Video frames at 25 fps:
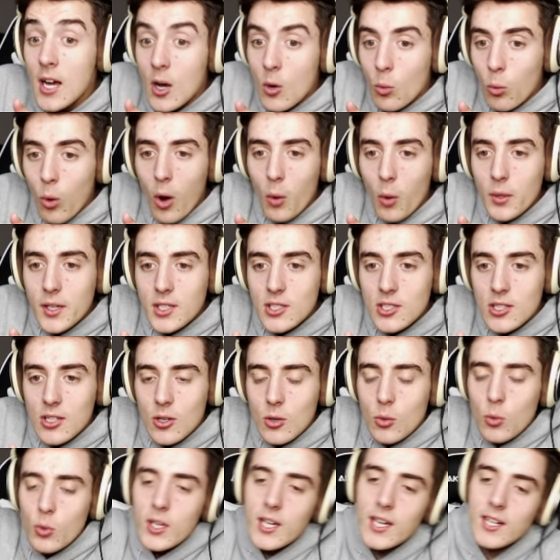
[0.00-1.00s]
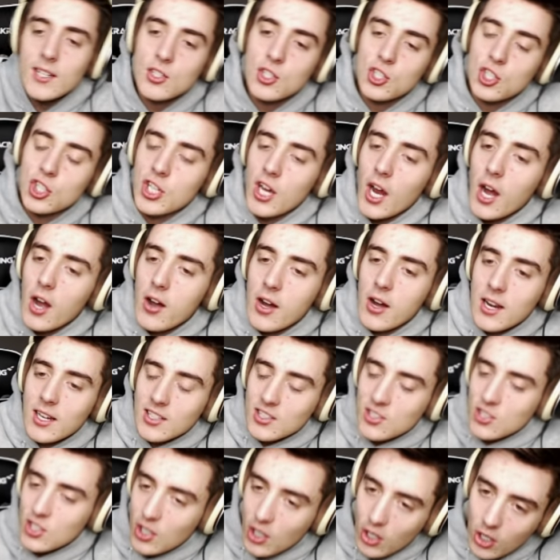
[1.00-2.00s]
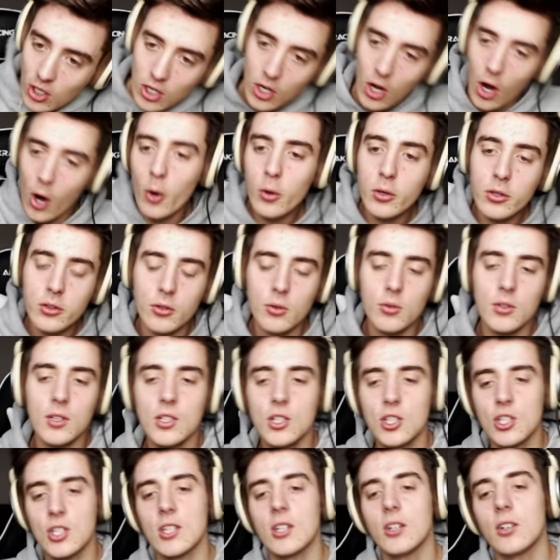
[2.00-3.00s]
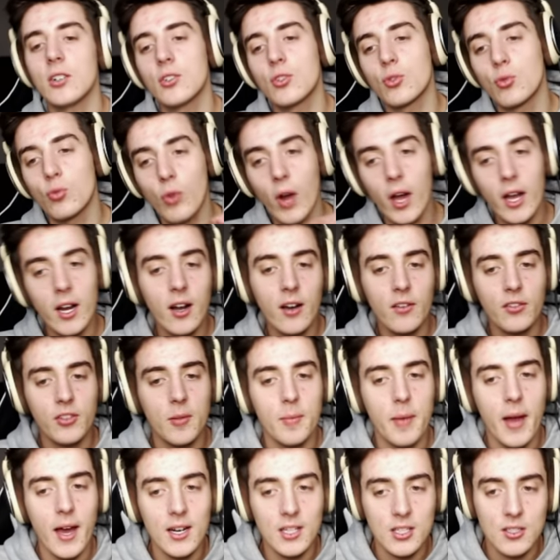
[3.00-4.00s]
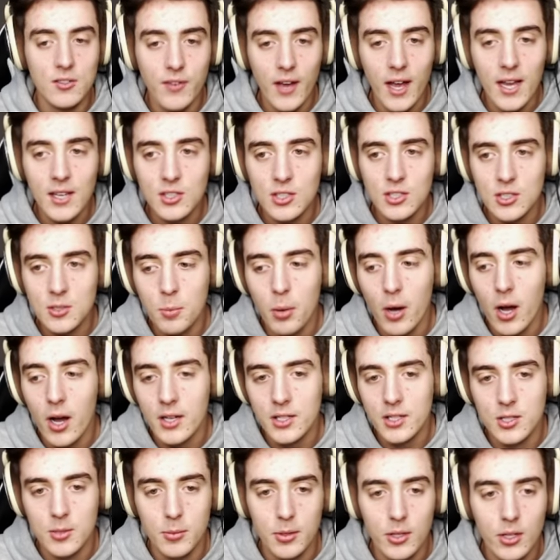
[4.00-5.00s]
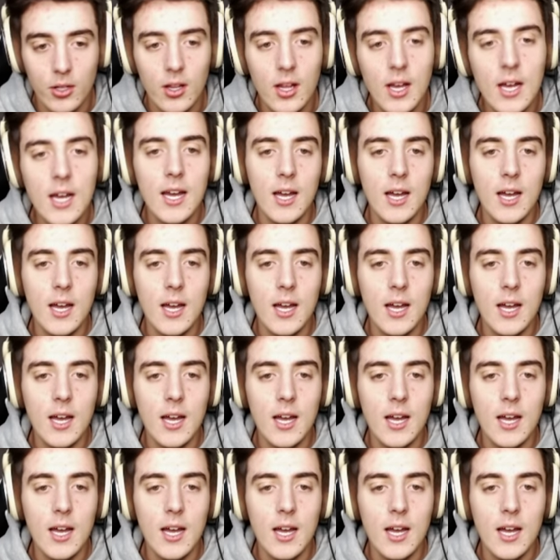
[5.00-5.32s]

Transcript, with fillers: what we do, we get a chariot to go through the shields right off the bat as fast as possible,